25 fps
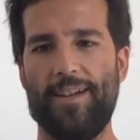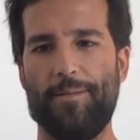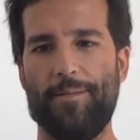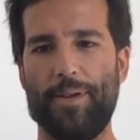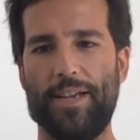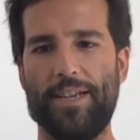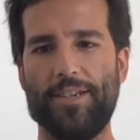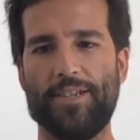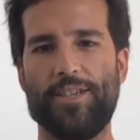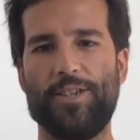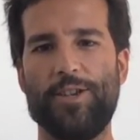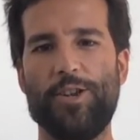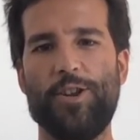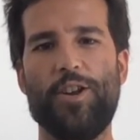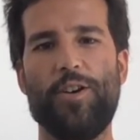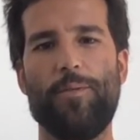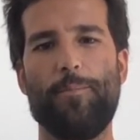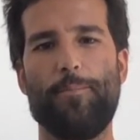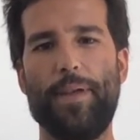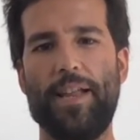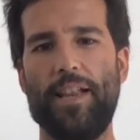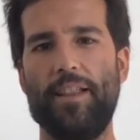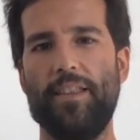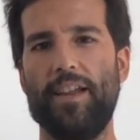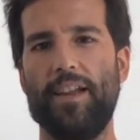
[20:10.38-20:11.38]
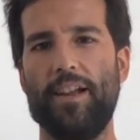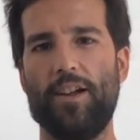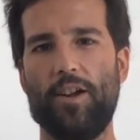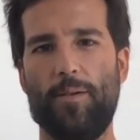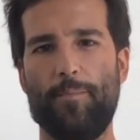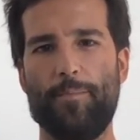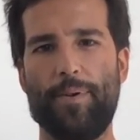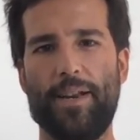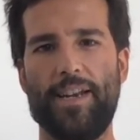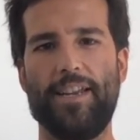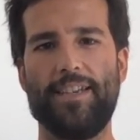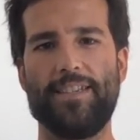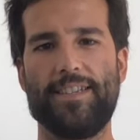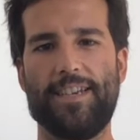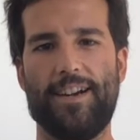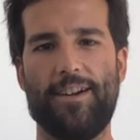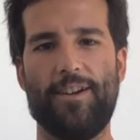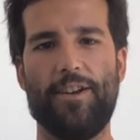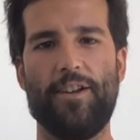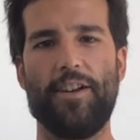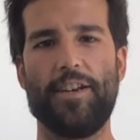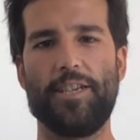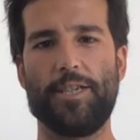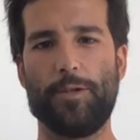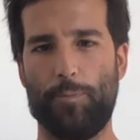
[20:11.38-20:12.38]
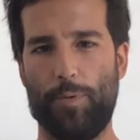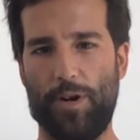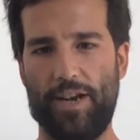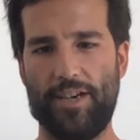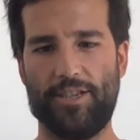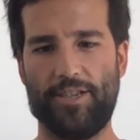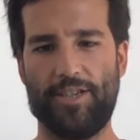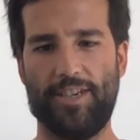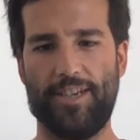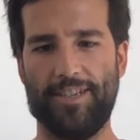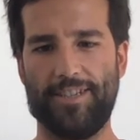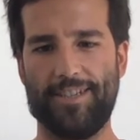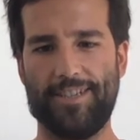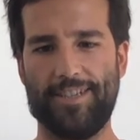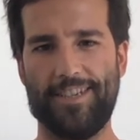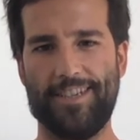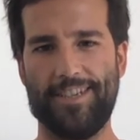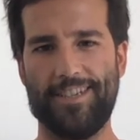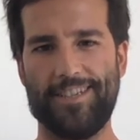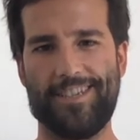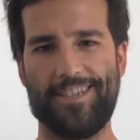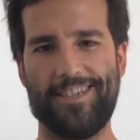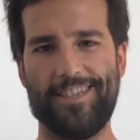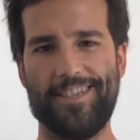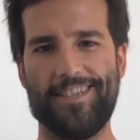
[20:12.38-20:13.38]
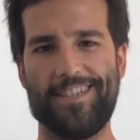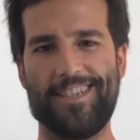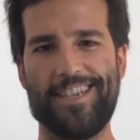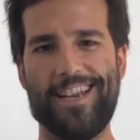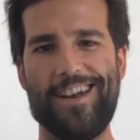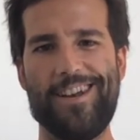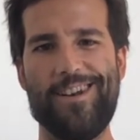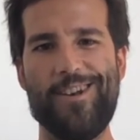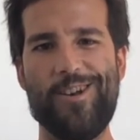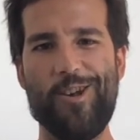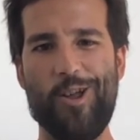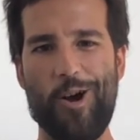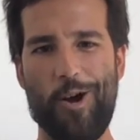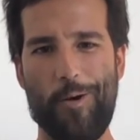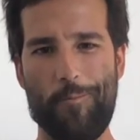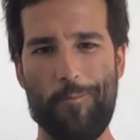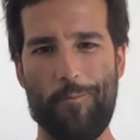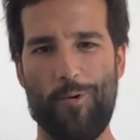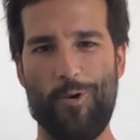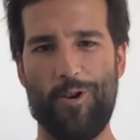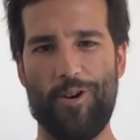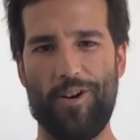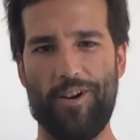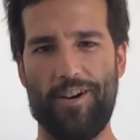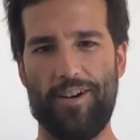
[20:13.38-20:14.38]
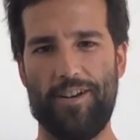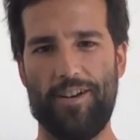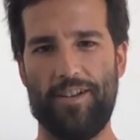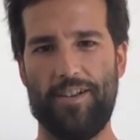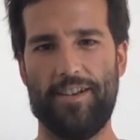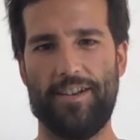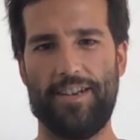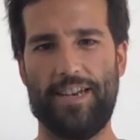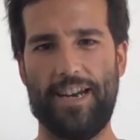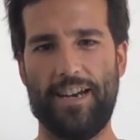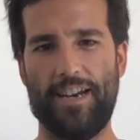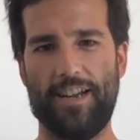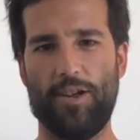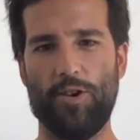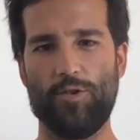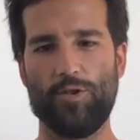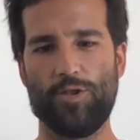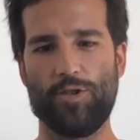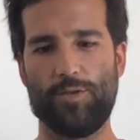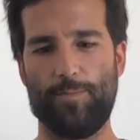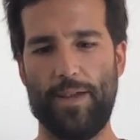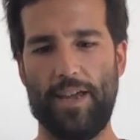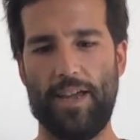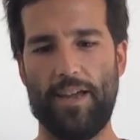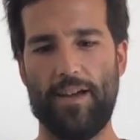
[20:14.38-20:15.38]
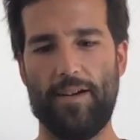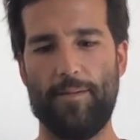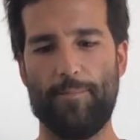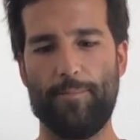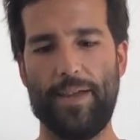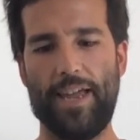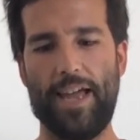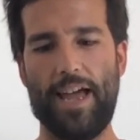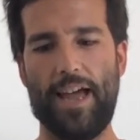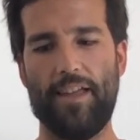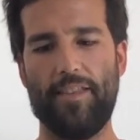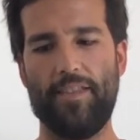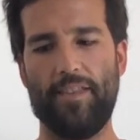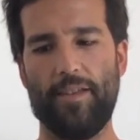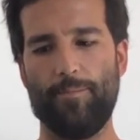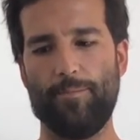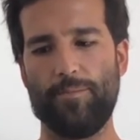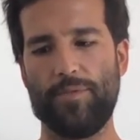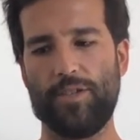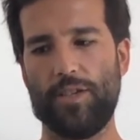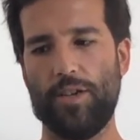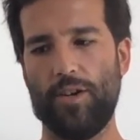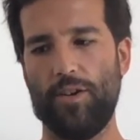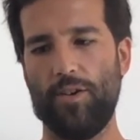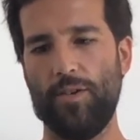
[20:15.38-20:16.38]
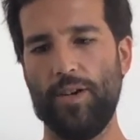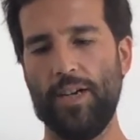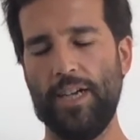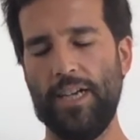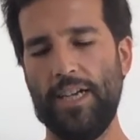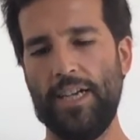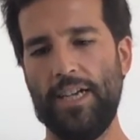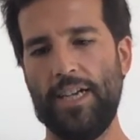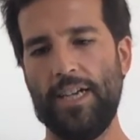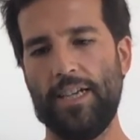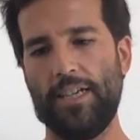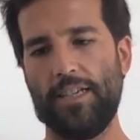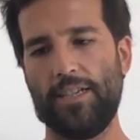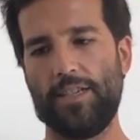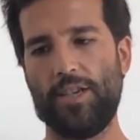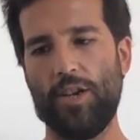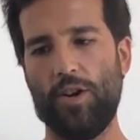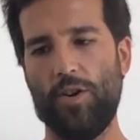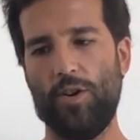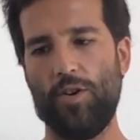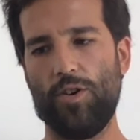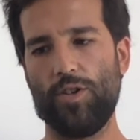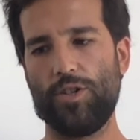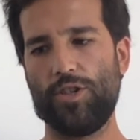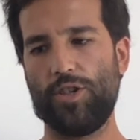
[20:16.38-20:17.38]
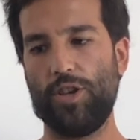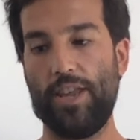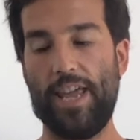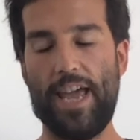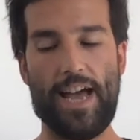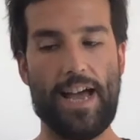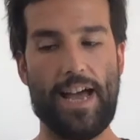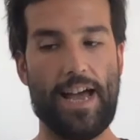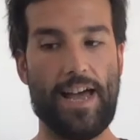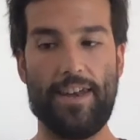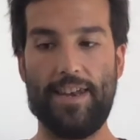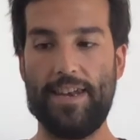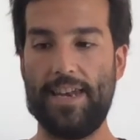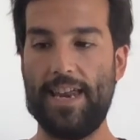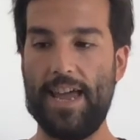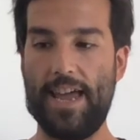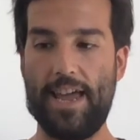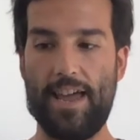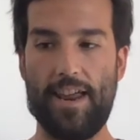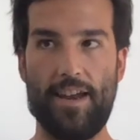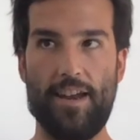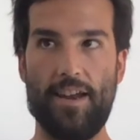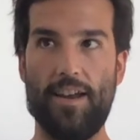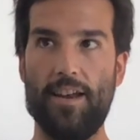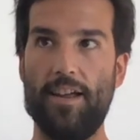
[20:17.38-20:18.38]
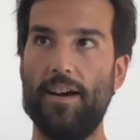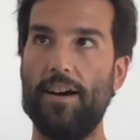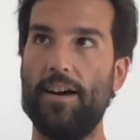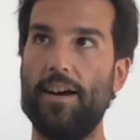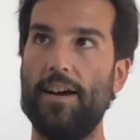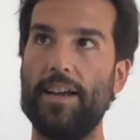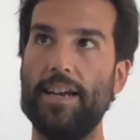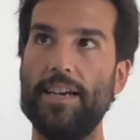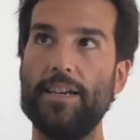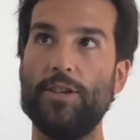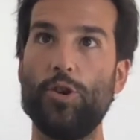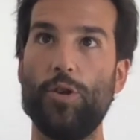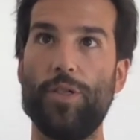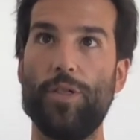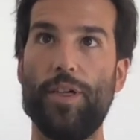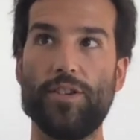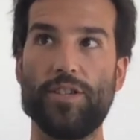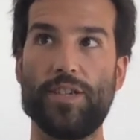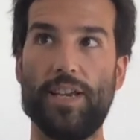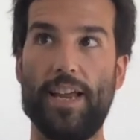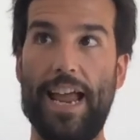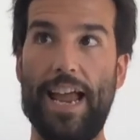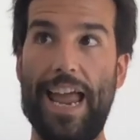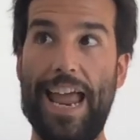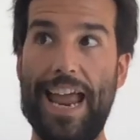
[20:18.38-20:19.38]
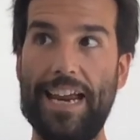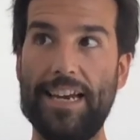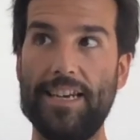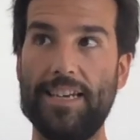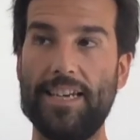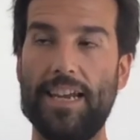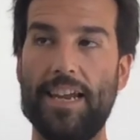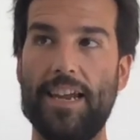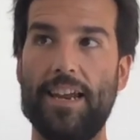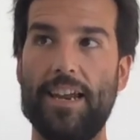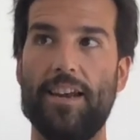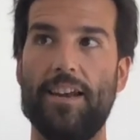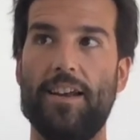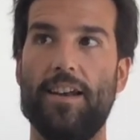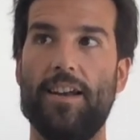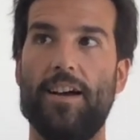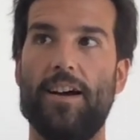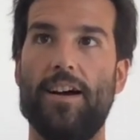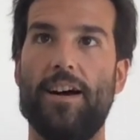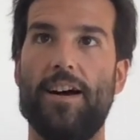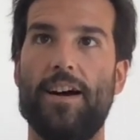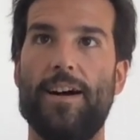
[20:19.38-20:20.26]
Because building companies are not spreadsheets. It's a lot more that it goes behind them. So yeah. And then in 2018,